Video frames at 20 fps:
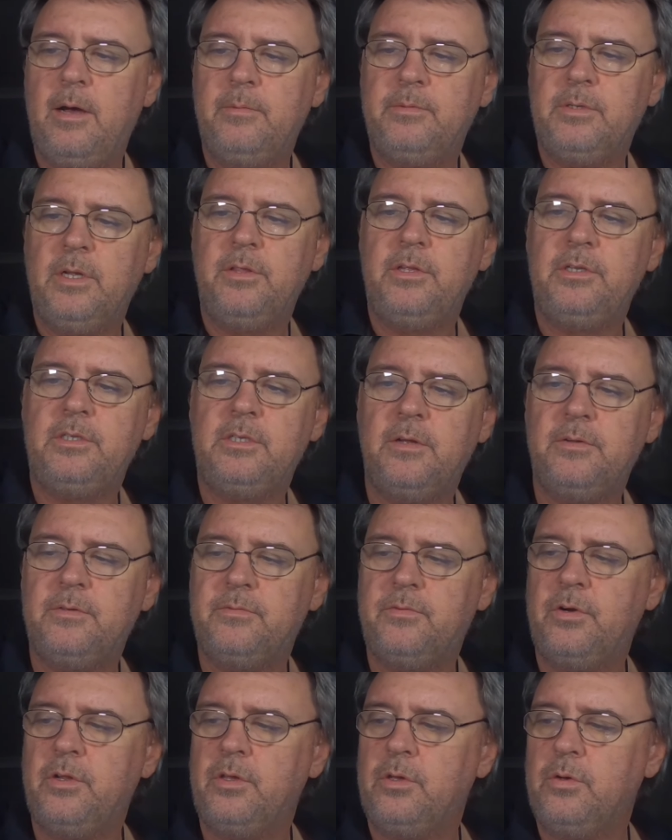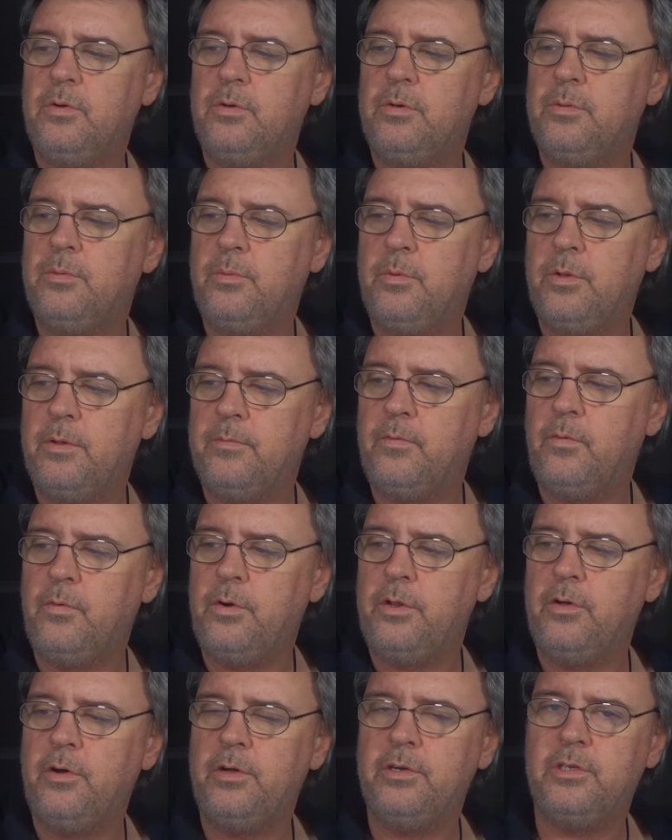So this stuff's very good. With a
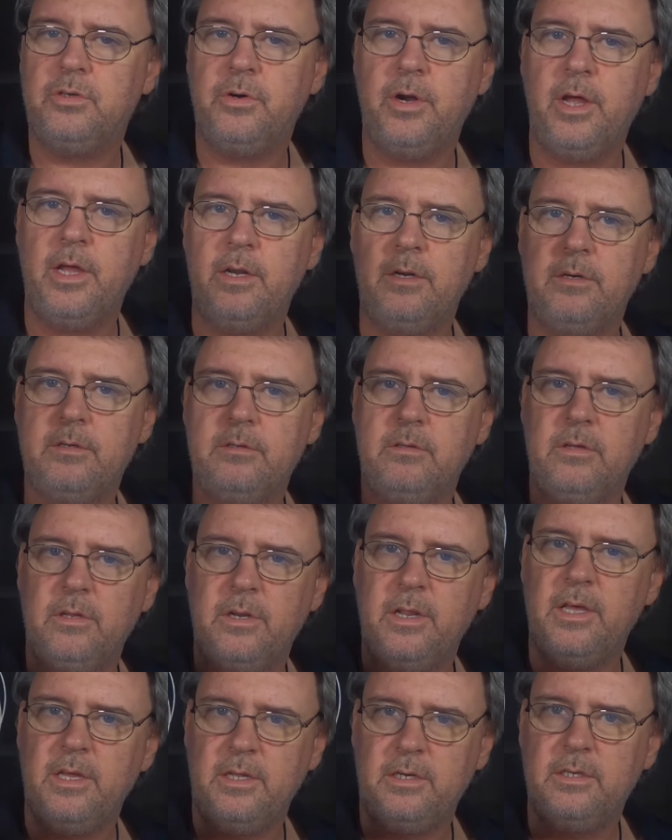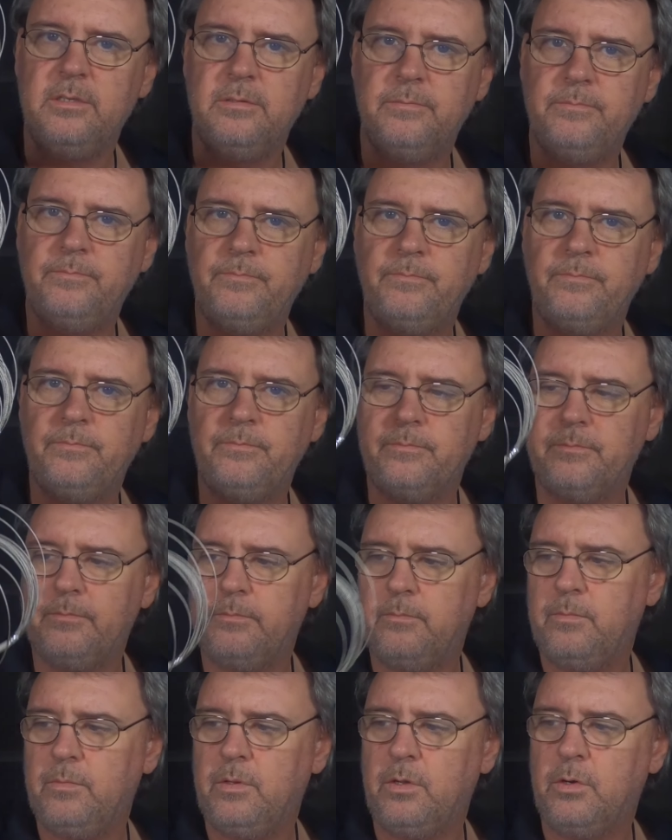49 strand, you need
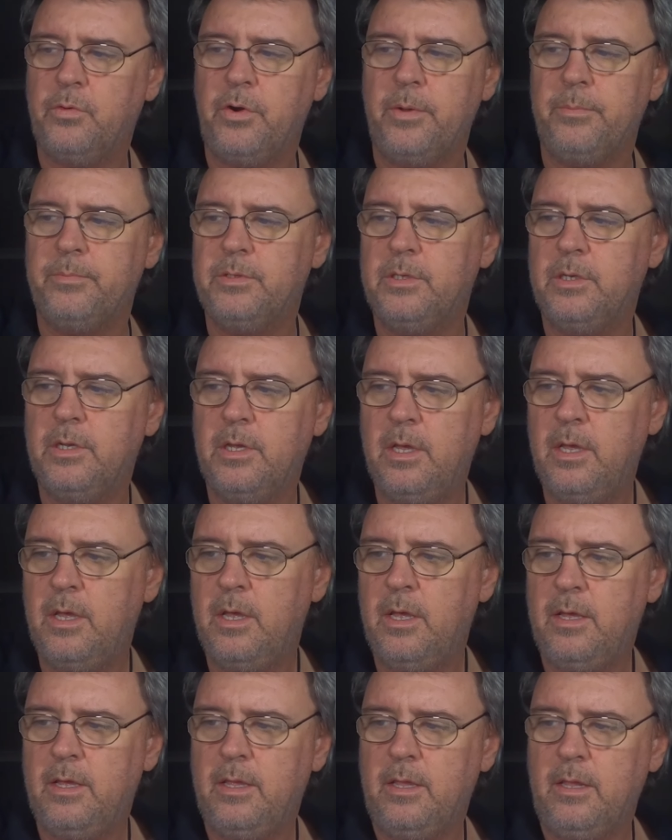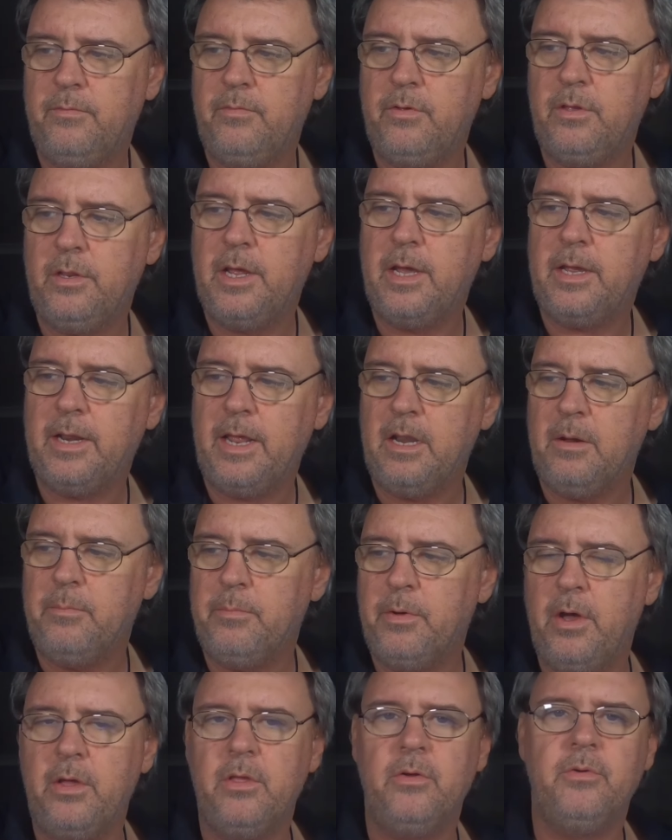crimps. And if you take it out in the
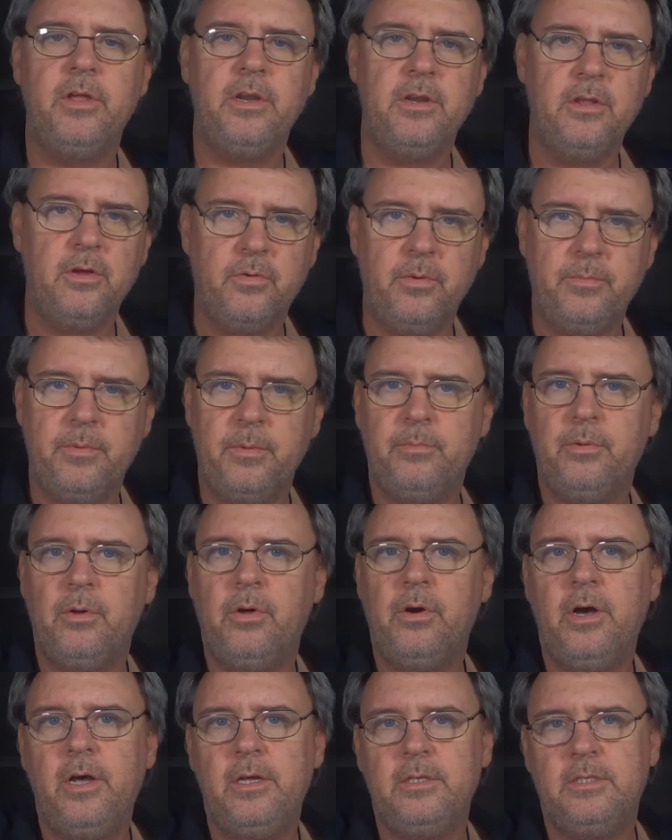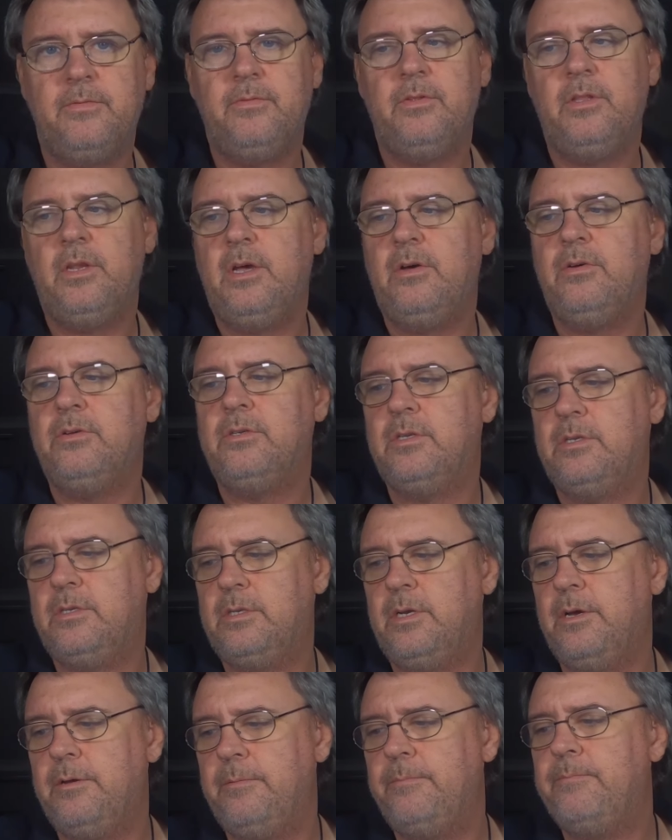boat, you'll need your crimping pliers and everything else.
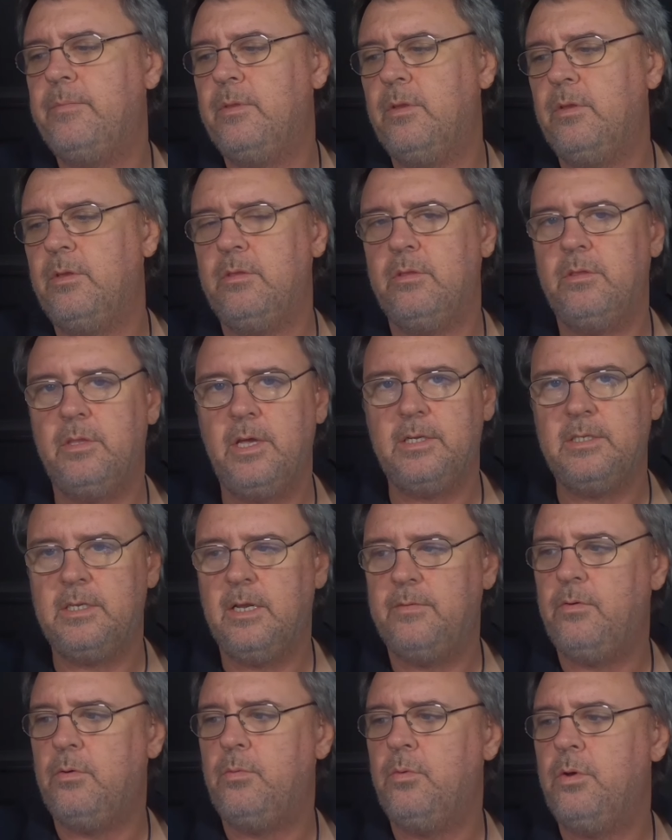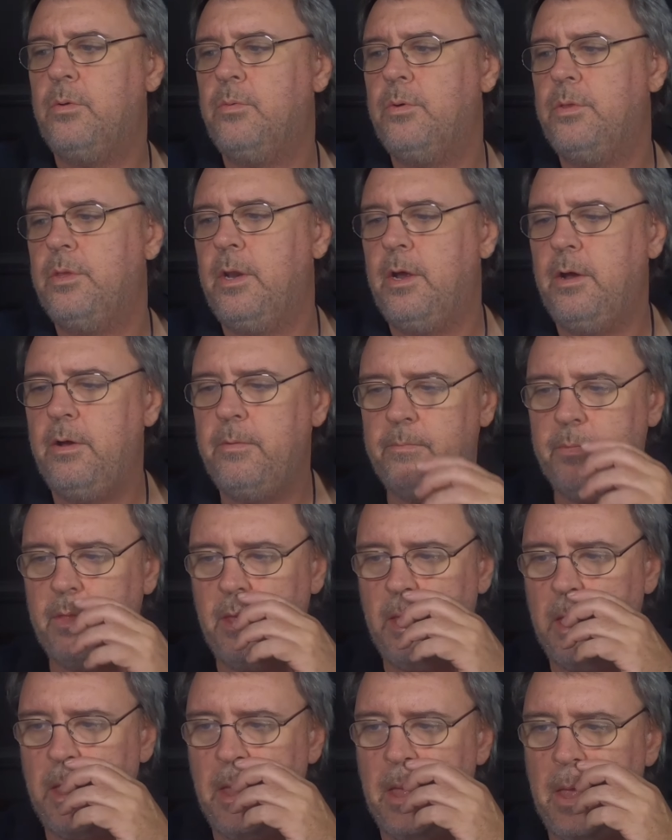So that stuff I'll work with at home.